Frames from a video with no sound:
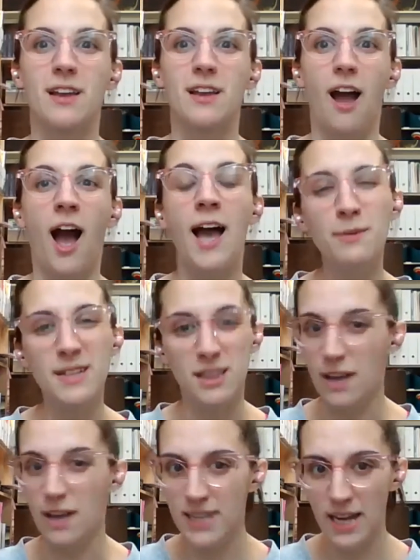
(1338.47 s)
I would
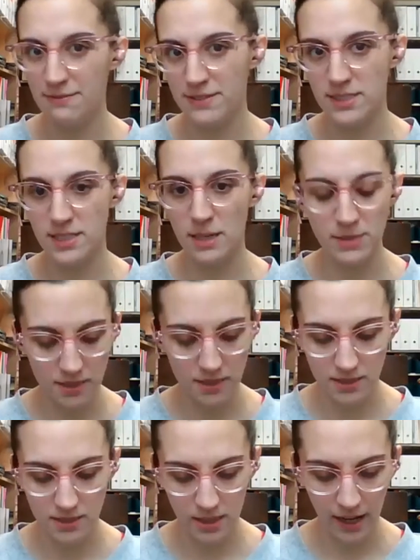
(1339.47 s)
love to have the same
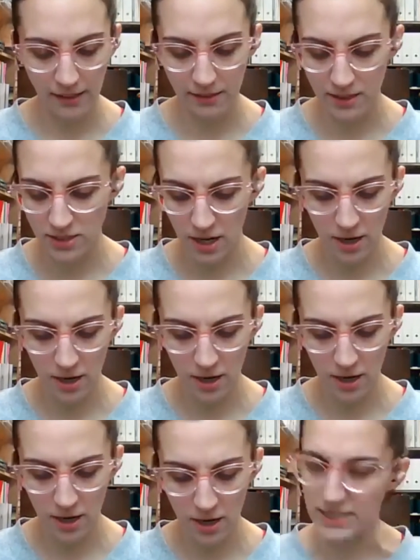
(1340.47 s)
assistant again this year,
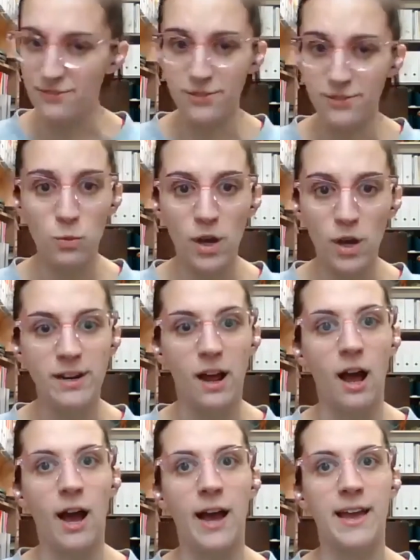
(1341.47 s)
or a different one.
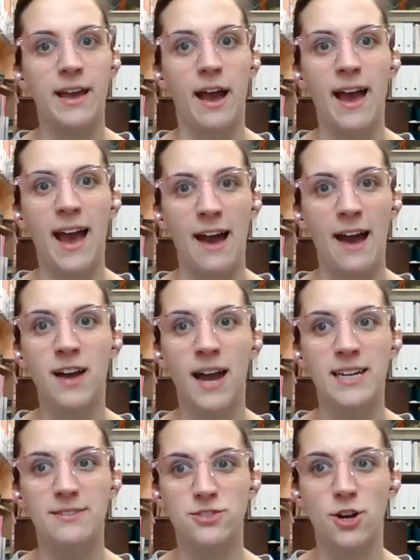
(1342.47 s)
I have kind
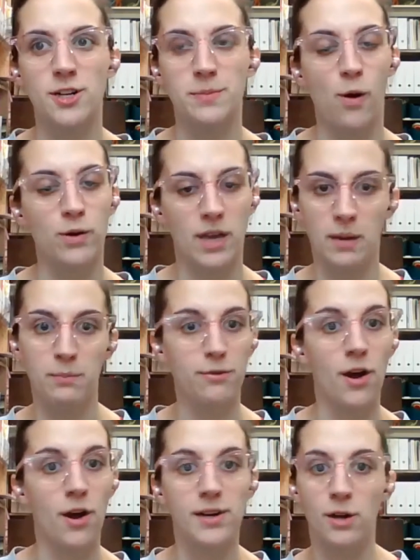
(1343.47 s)
of started poking and
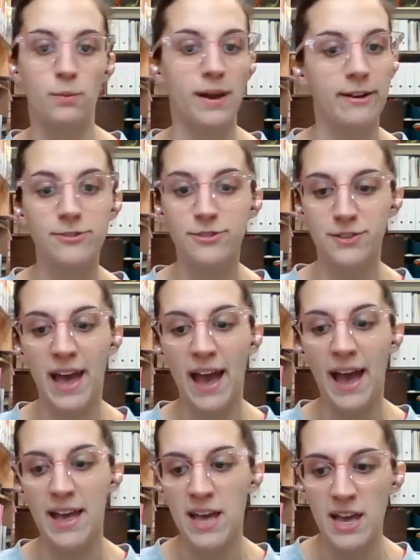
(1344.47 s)
prodding around for that.